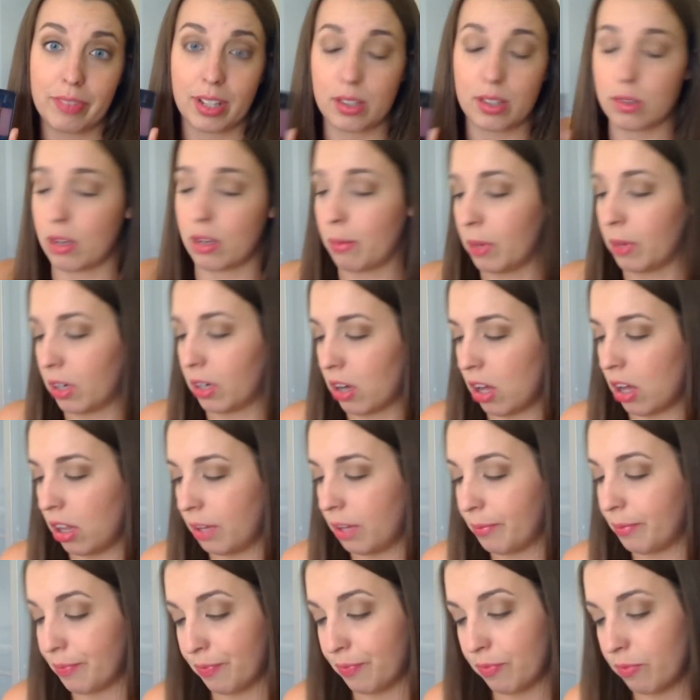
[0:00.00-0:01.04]
what I'm gonna call
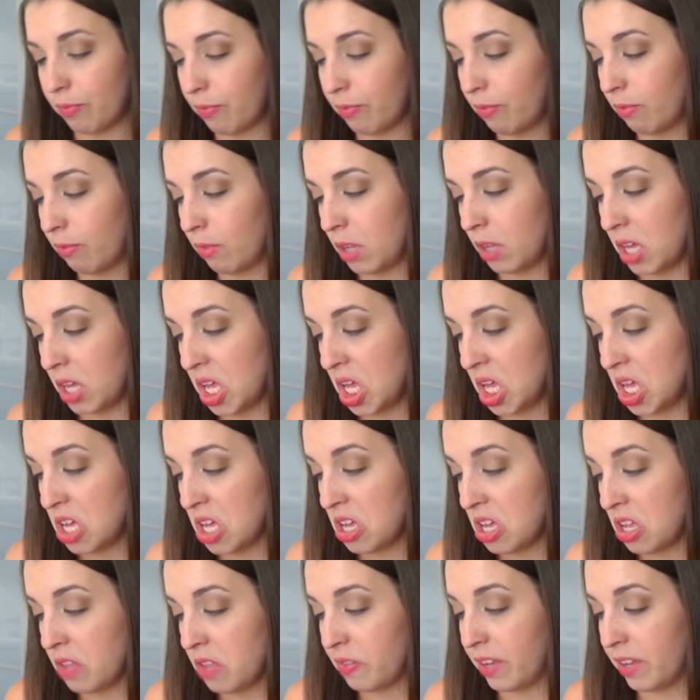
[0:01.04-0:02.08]
it.
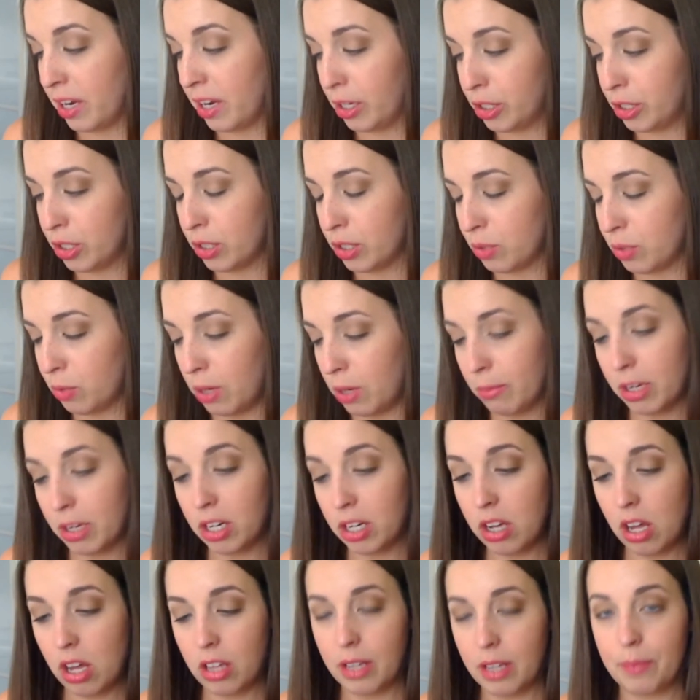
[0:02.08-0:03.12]
That's just what I'm gonna
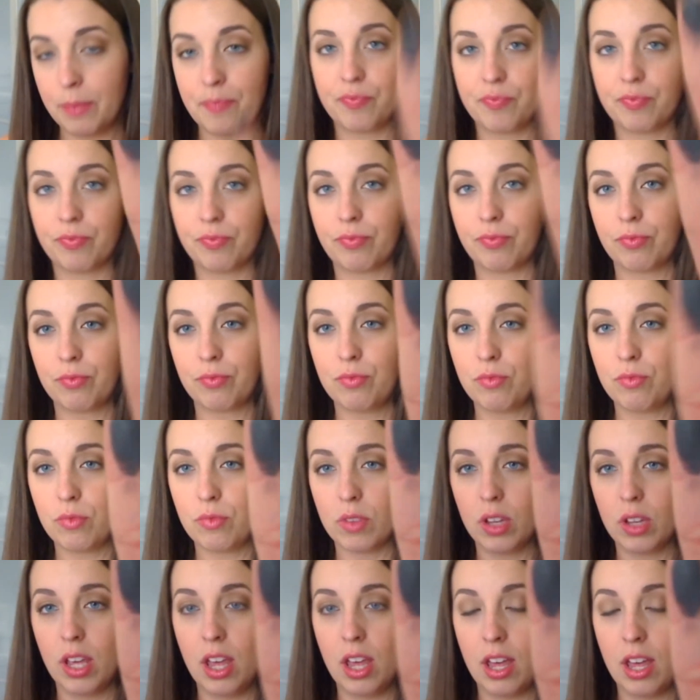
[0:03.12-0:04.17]
call it.
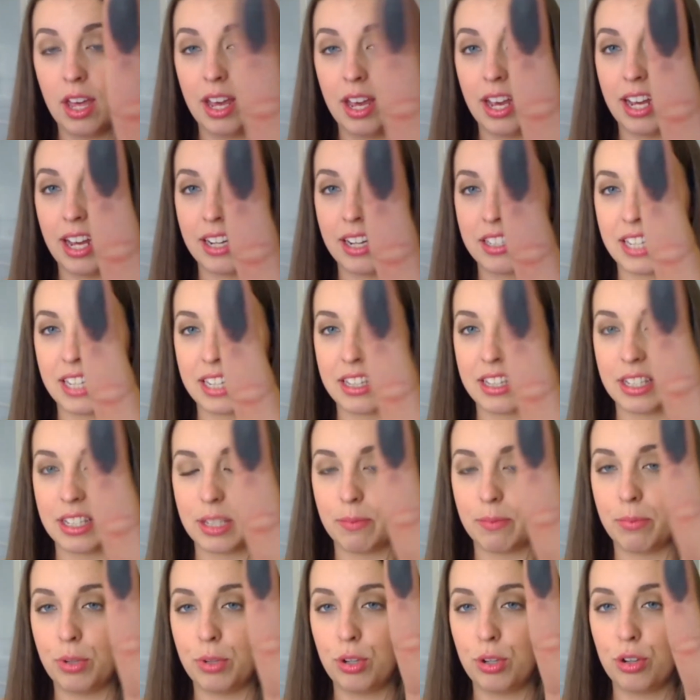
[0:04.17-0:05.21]
It's like this
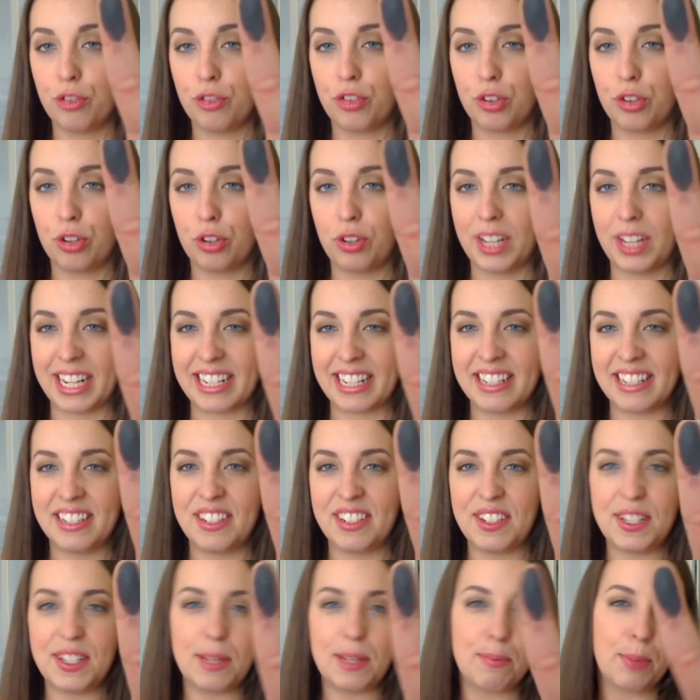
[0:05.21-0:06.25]
beautiful, like
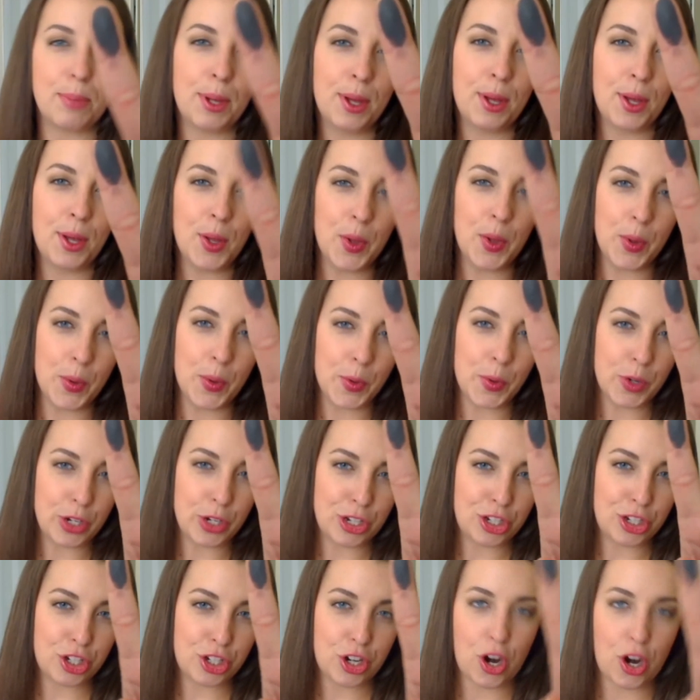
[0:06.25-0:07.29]
deep
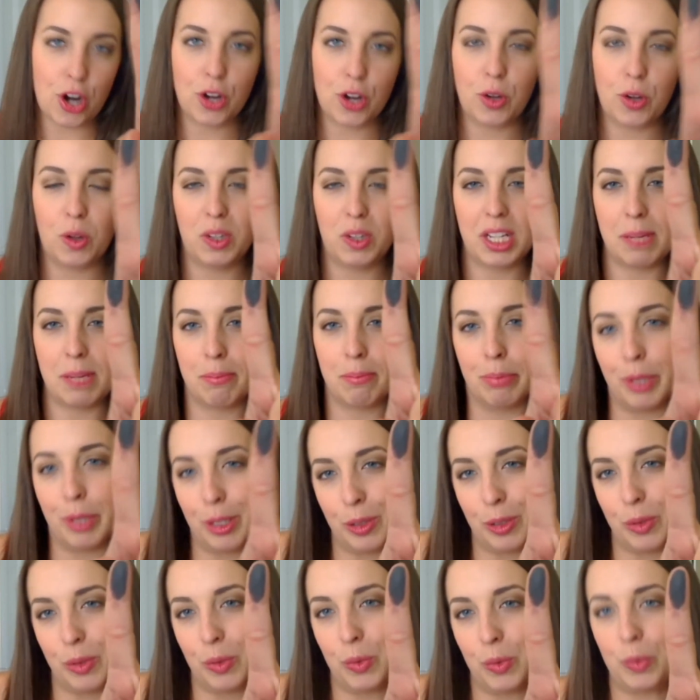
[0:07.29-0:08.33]
charcoaly
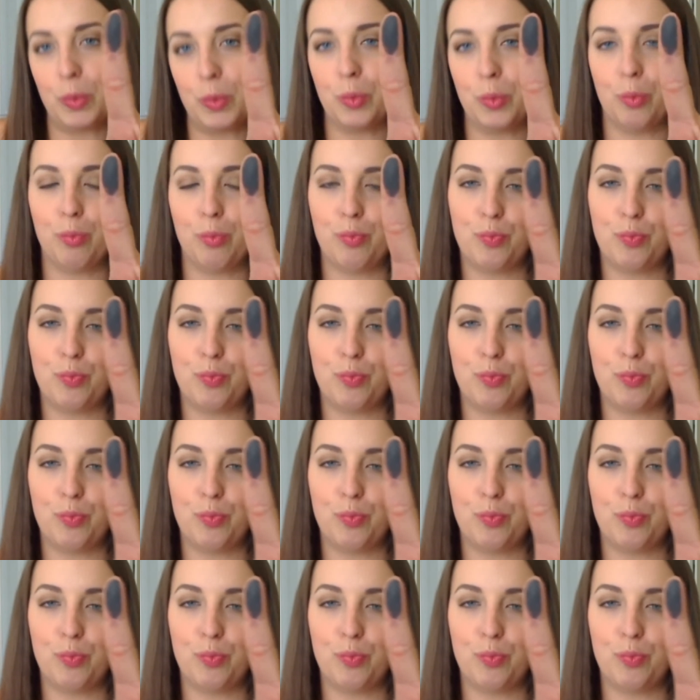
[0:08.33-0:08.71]
blue